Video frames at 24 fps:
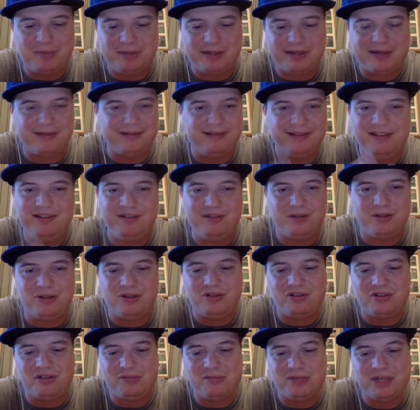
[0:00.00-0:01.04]
because he's
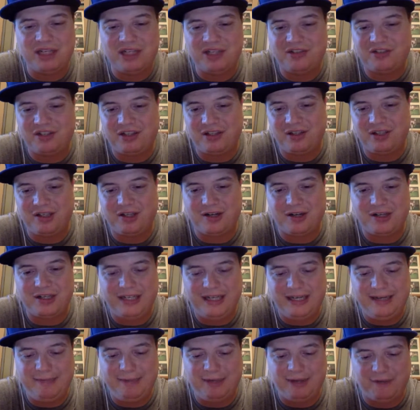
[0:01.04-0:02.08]
losing money selling it on
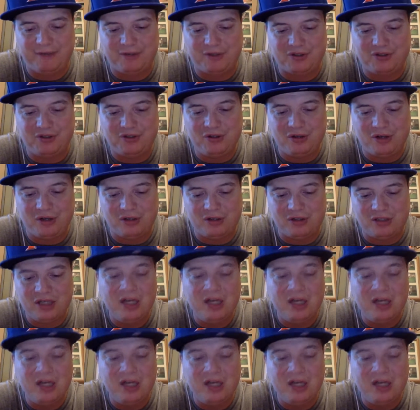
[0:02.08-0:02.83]
eBay for $2.